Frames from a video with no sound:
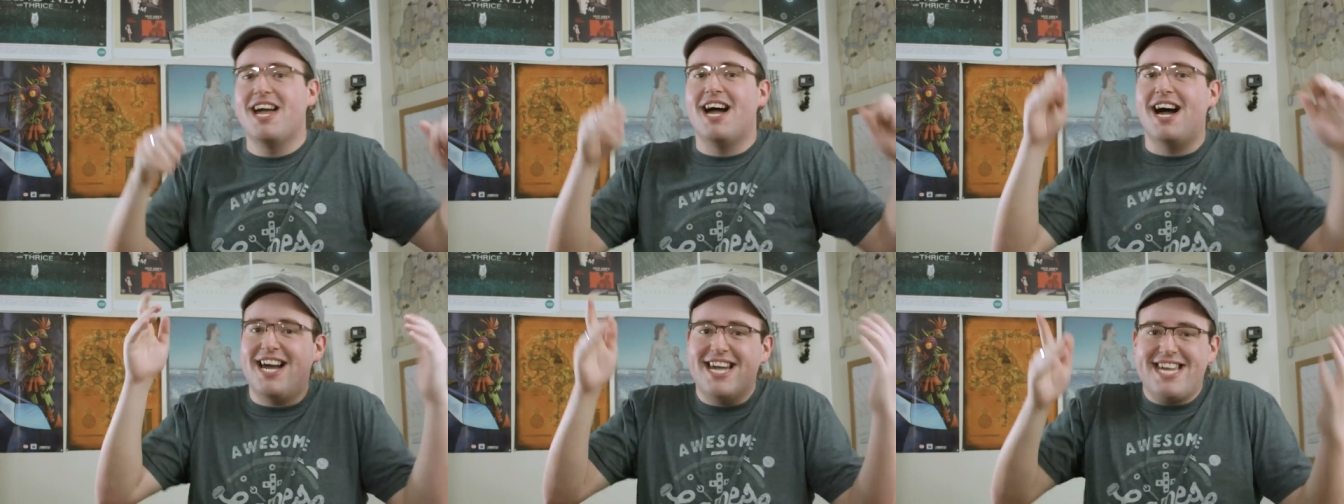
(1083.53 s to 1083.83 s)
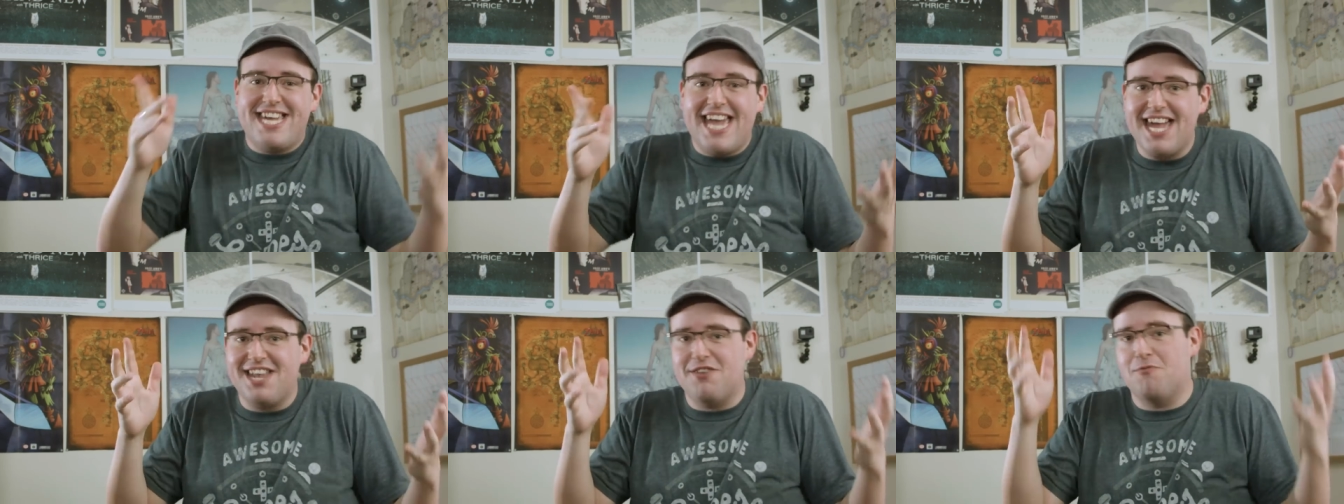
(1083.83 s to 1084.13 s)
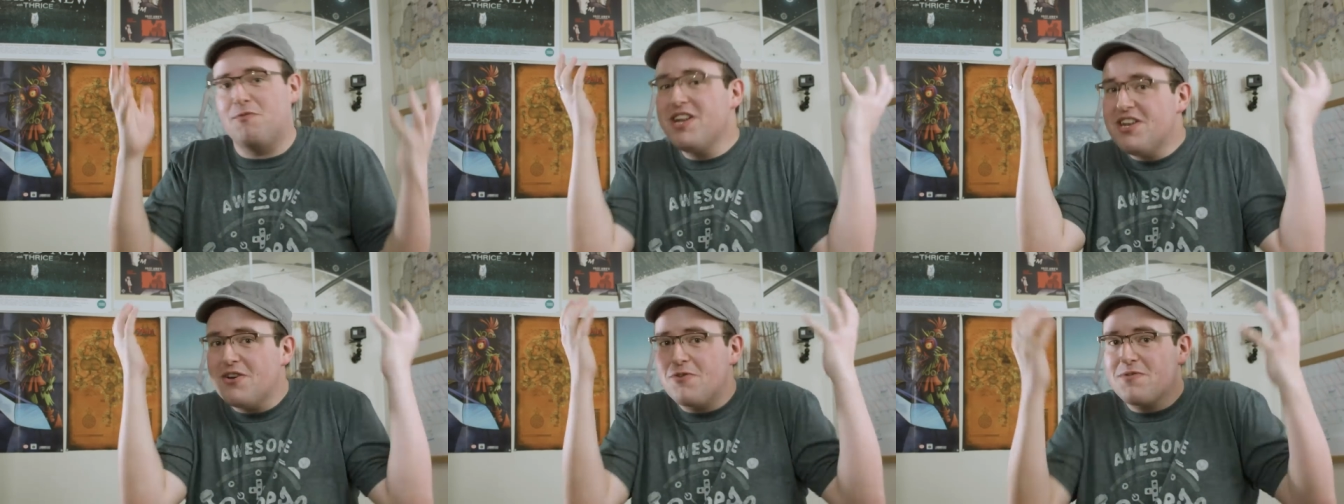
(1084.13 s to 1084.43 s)
Again,
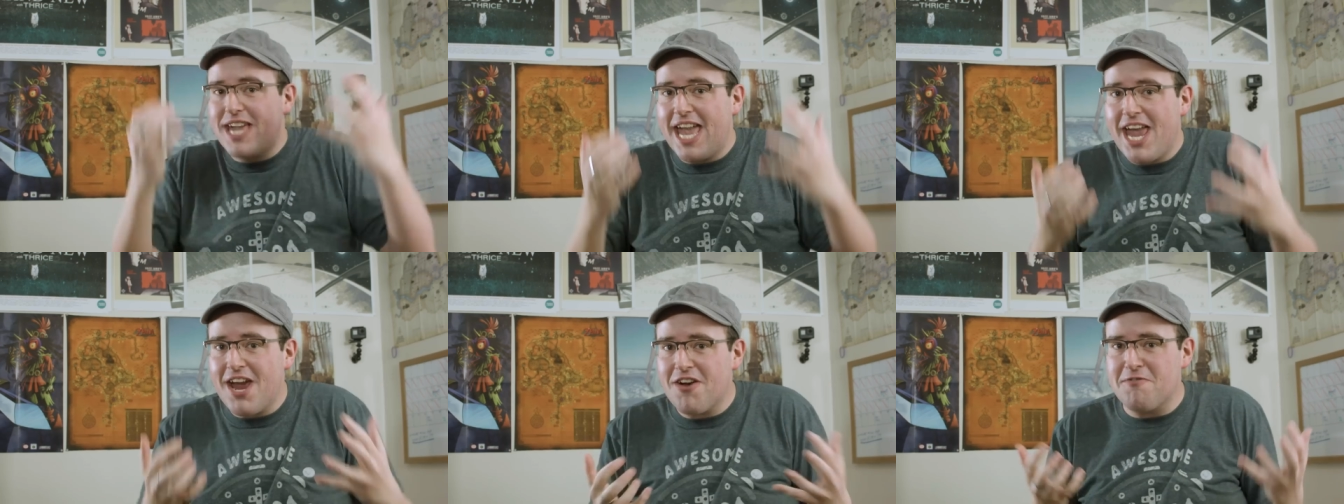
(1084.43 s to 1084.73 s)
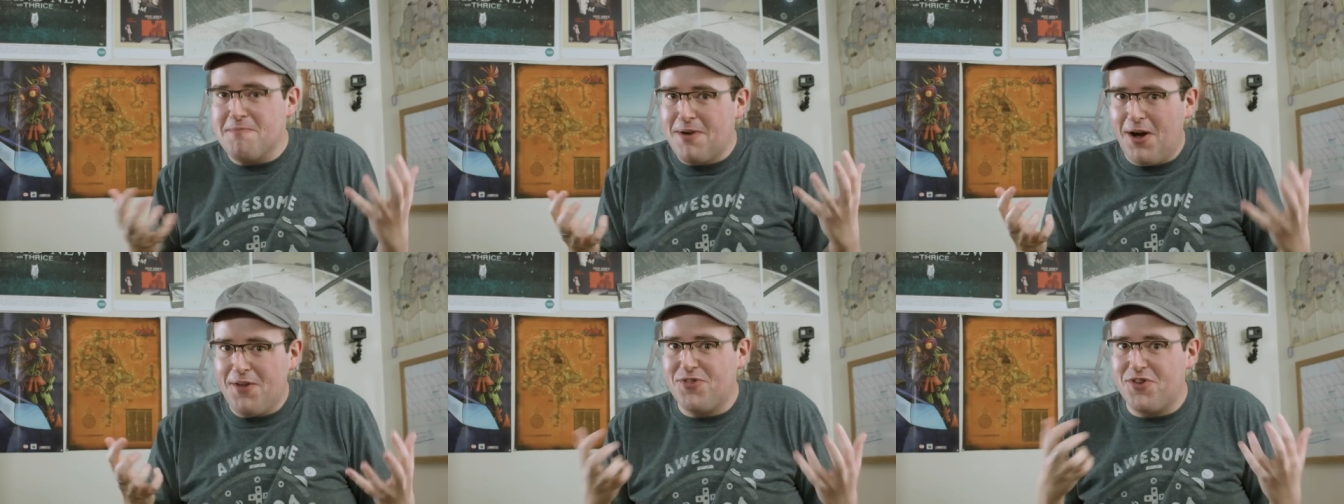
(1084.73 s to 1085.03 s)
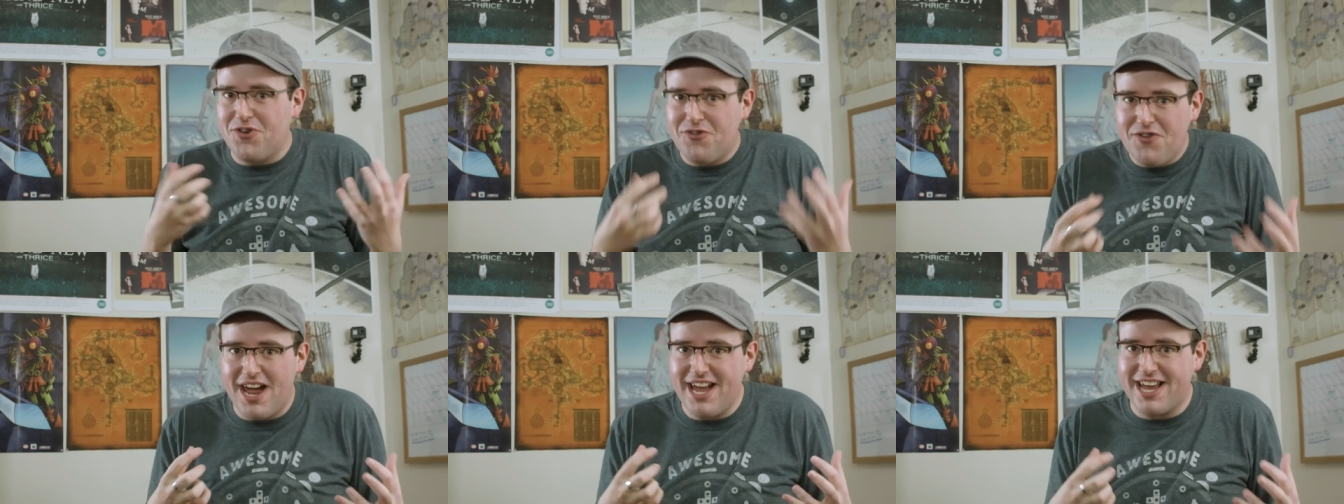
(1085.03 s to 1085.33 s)
we don't care about the
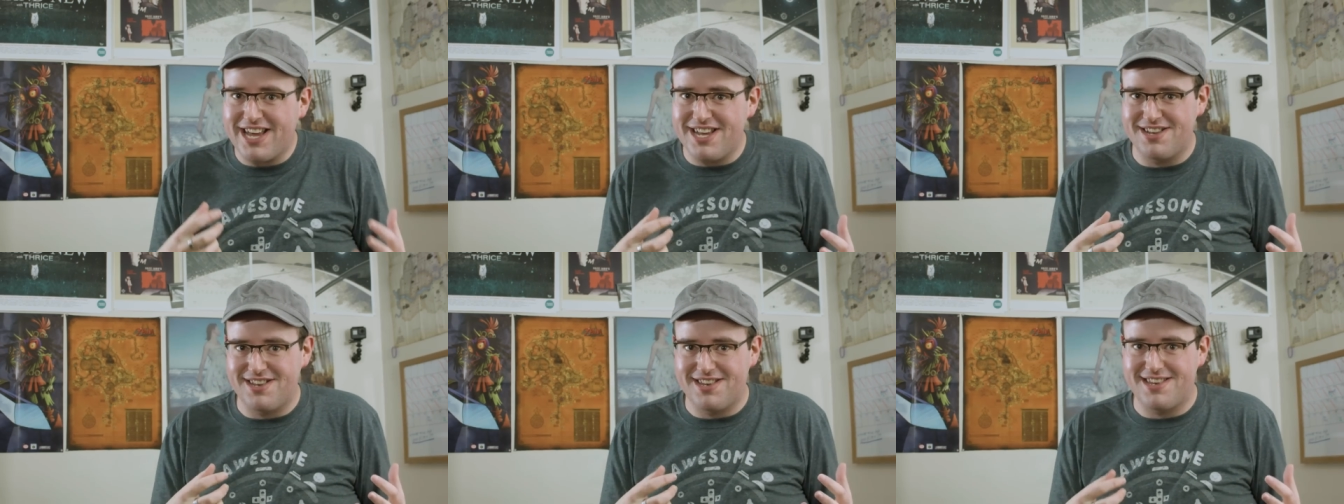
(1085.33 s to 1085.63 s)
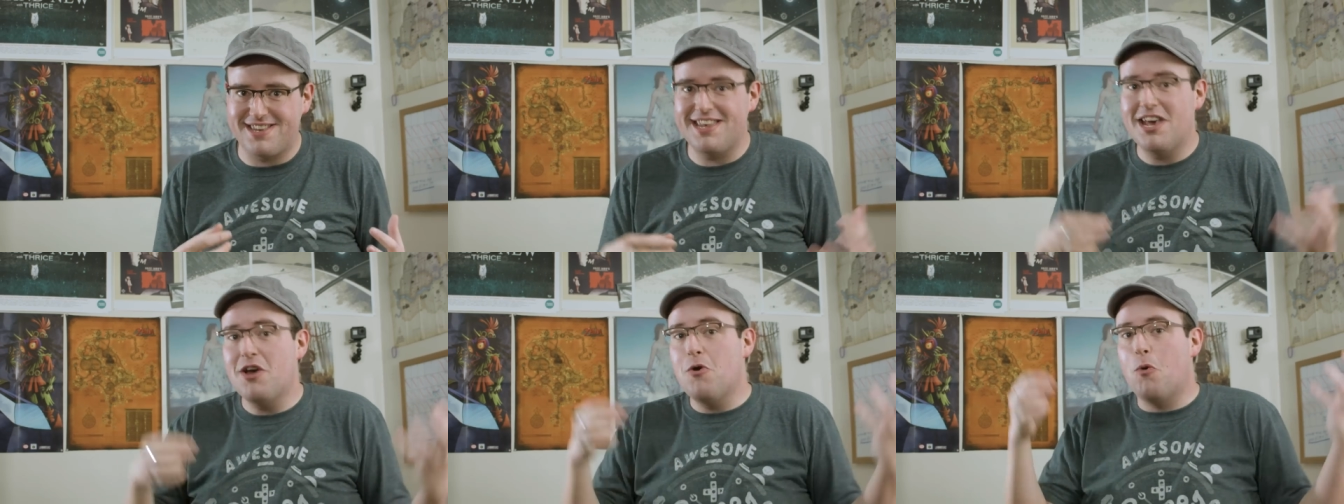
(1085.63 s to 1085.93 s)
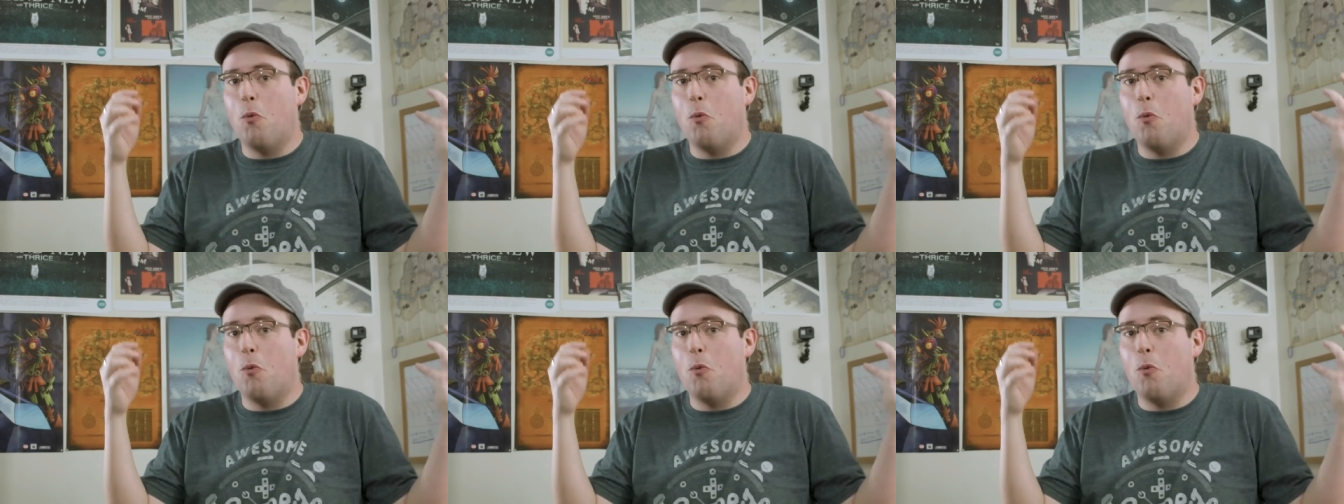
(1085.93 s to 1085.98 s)
dragons.